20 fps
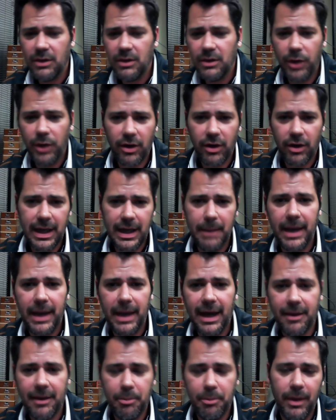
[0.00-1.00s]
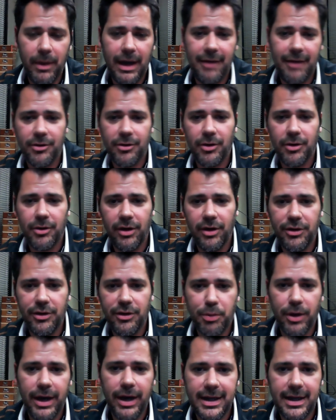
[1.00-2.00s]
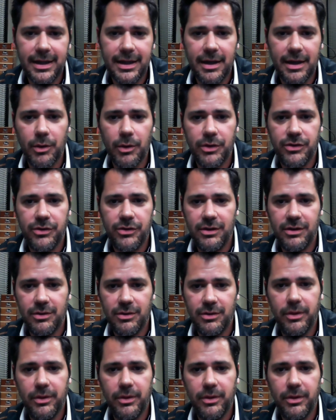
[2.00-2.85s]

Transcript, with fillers: we all came back after a lunch break, and there was these,